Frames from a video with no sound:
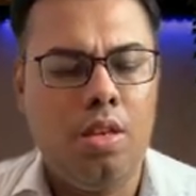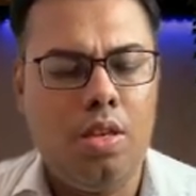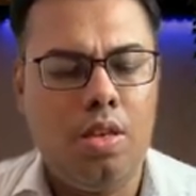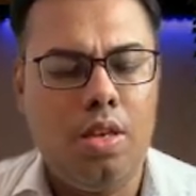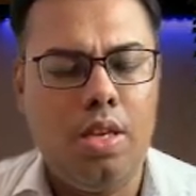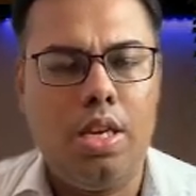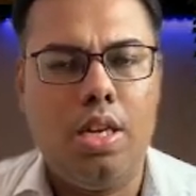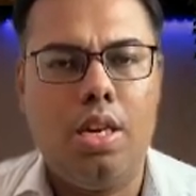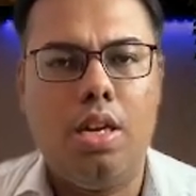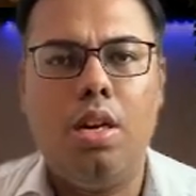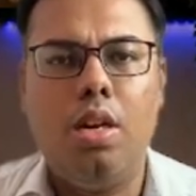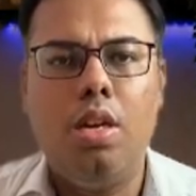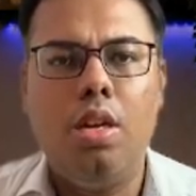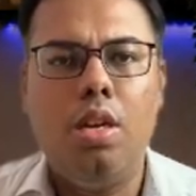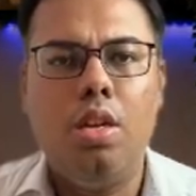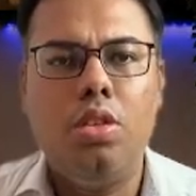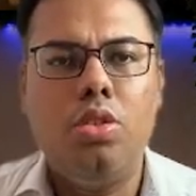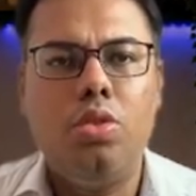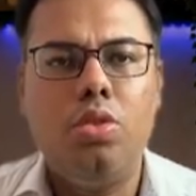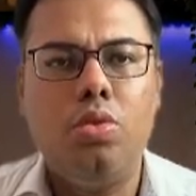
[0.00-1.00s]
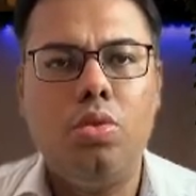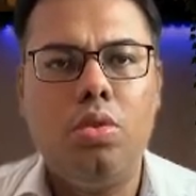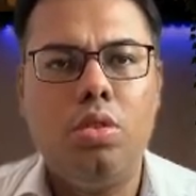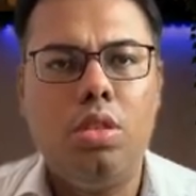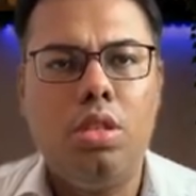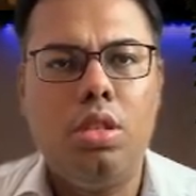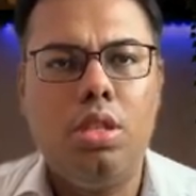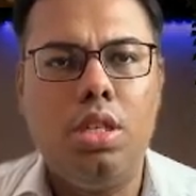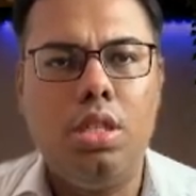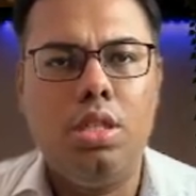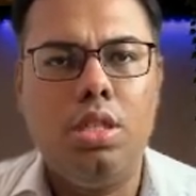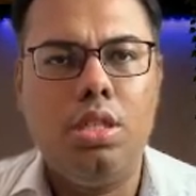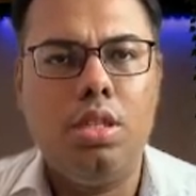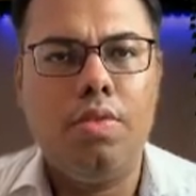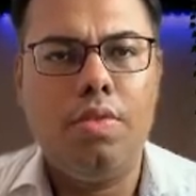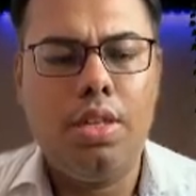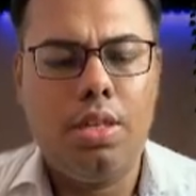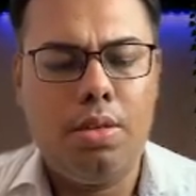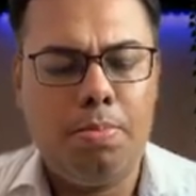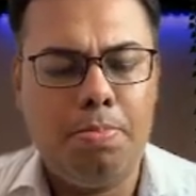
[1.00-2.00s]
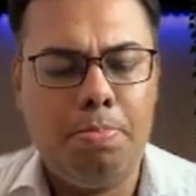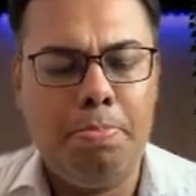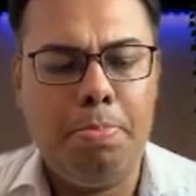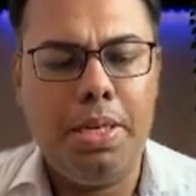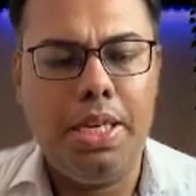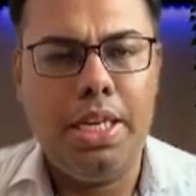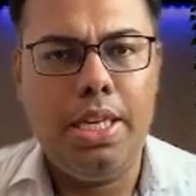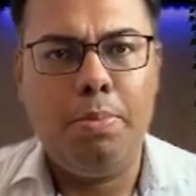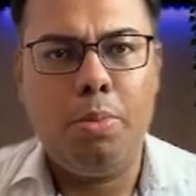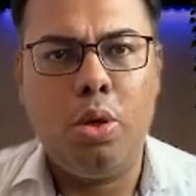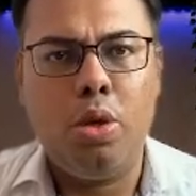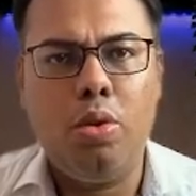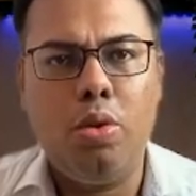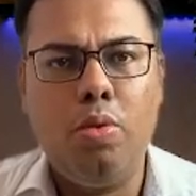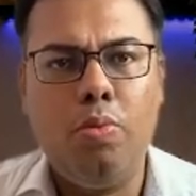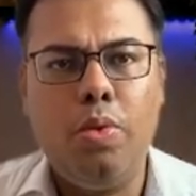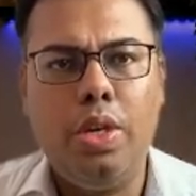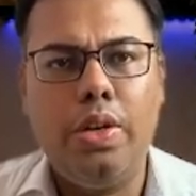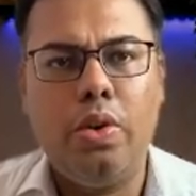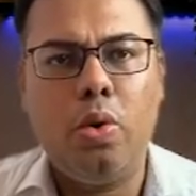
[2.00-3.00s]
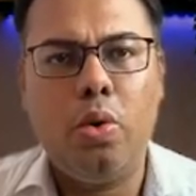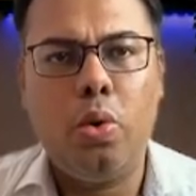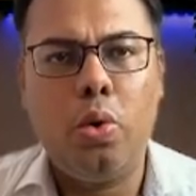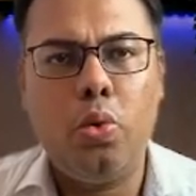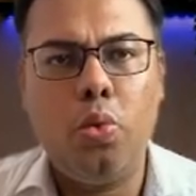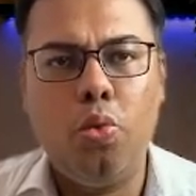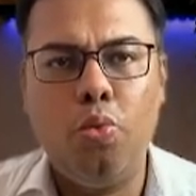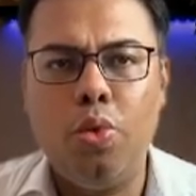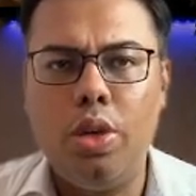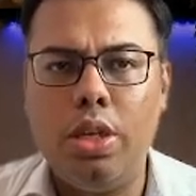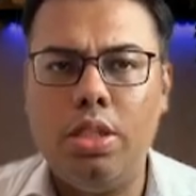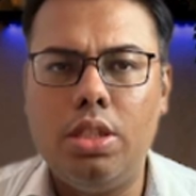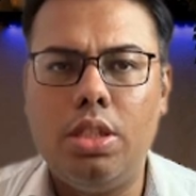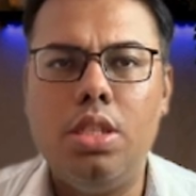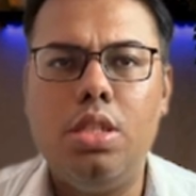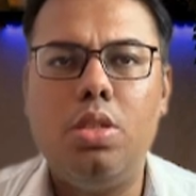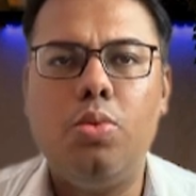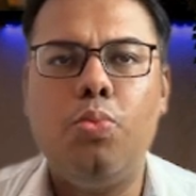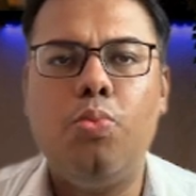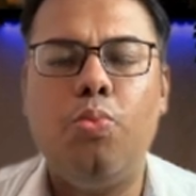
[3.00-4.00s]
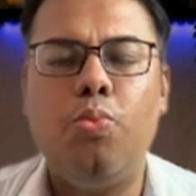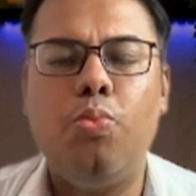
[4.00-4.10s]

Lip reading: yeah. So this is our billing module. We wrote two functions.